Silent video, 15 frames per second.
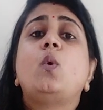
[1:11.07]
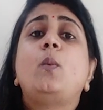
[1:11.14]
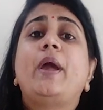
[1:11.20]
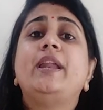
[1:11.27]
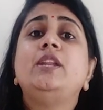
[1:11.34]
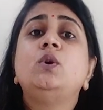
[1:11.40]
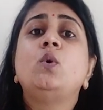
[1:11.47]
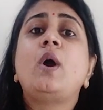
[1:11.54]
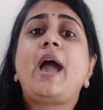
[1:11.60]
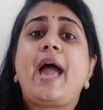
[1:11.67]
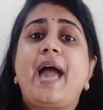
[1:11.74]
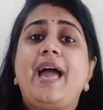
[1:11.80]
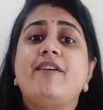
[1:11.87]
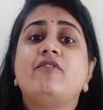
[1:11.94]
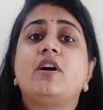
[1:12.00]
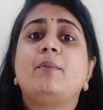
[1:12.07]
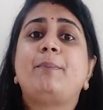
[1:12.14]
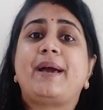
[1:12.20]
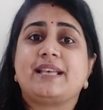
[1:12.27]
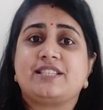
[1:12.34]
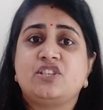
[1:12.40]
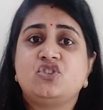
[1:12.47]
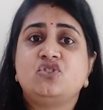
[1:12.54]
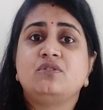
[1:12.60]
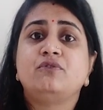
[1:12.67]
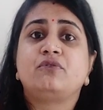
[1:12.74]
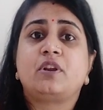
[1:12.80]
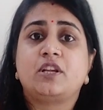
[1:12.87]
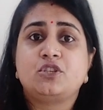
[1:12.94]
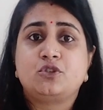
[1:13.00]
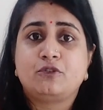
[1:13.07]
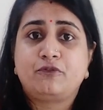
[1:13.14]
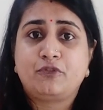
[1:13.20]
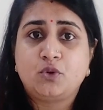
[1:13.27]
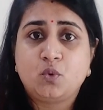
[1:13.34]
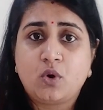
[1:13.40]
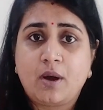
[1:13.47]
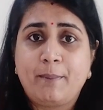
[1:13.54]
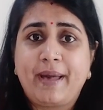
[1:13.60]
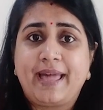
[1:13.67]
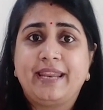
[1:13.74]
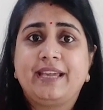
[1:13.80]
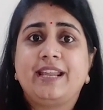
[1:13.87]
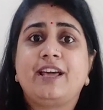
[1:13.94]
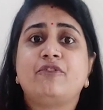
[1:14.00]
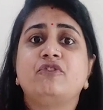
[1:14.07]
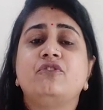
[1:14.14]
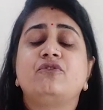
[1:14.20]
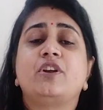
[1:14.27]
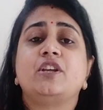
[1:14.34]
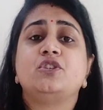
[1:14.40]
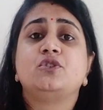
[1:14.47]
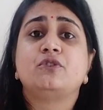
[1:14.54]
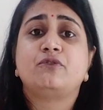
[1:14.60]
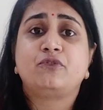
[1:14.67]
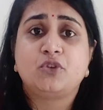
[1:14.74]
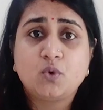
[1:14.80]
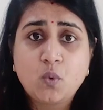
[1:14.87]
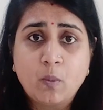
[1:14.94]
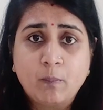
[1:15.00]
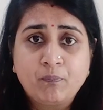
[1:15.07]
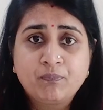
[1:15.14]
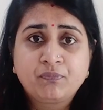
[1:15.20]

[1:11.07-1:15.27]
When you have a passage in front of you, a paragraph in front of you,